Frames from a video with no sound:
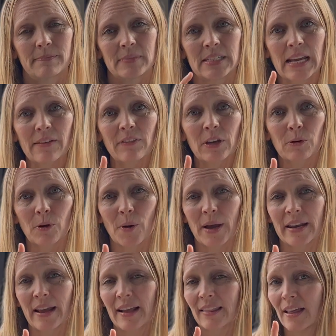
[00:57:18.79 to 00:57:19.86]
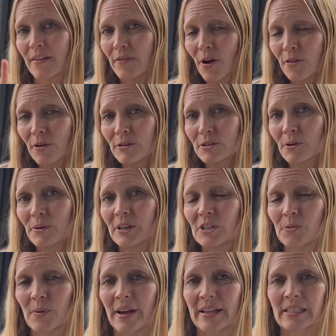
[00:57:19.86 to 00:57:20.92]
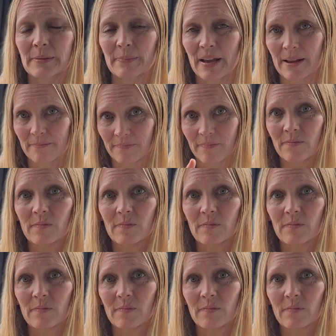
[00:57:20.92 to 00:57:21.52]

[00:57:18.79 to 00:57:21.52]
Definitely grow it. I love all those orange ones, but